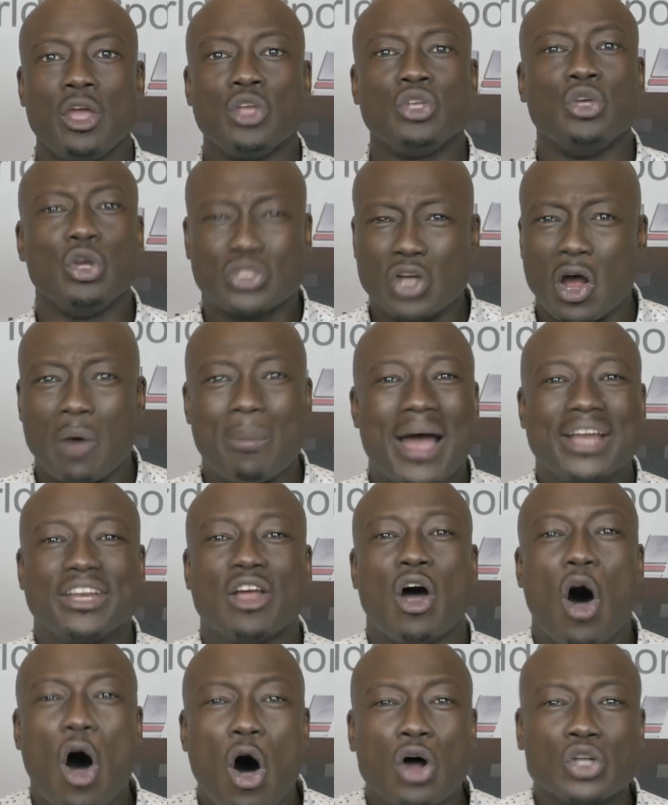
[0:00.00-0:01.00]
You talking about
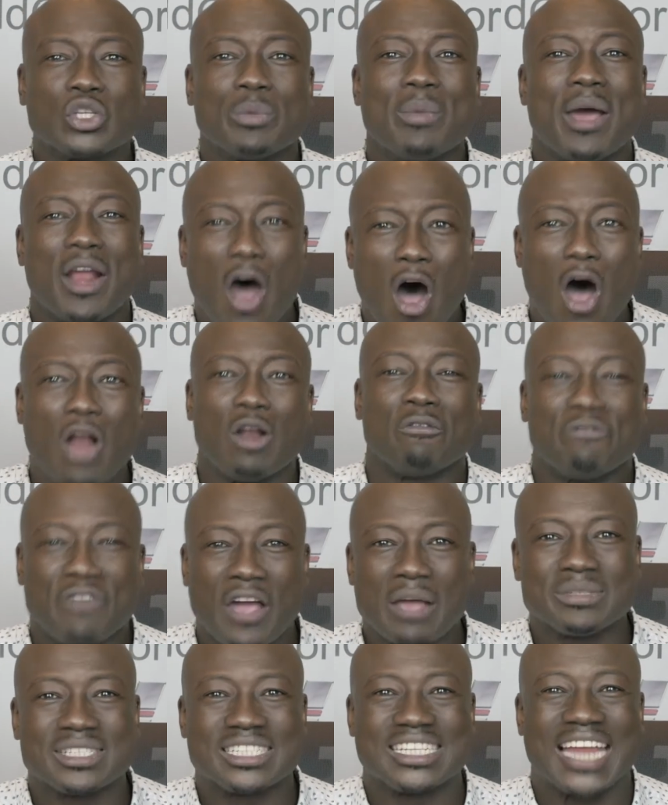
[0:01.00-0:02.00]
the ultimate Hall of
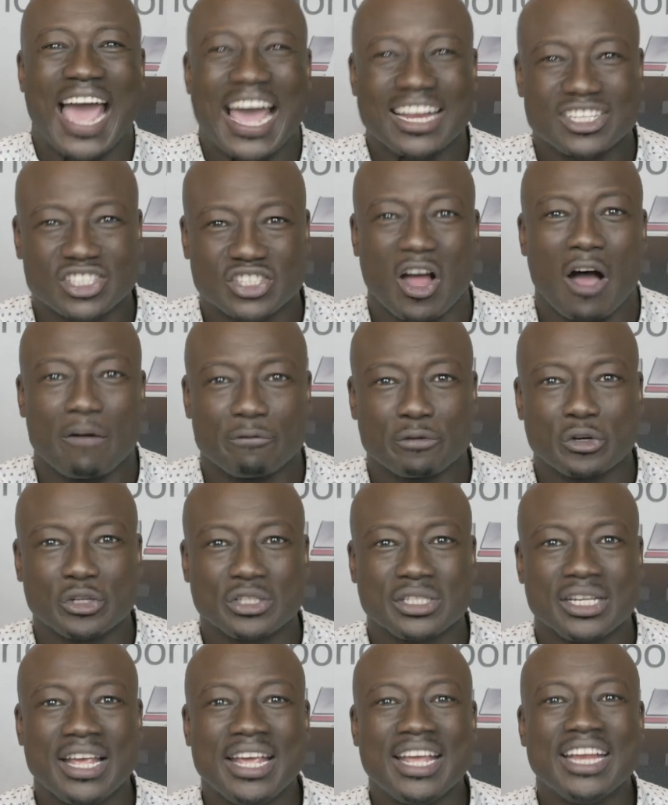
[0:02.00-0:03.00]
Fame stat
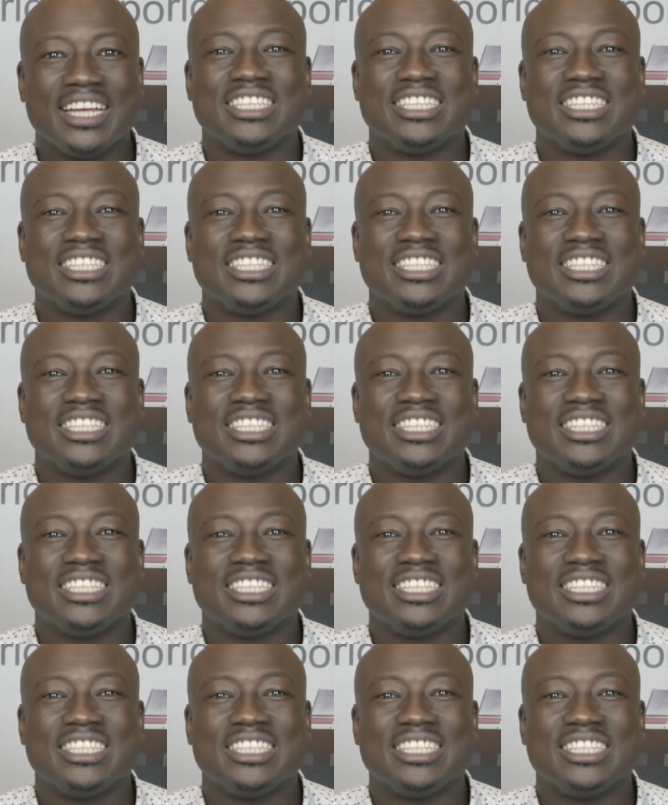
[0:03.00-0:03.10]
stuffers?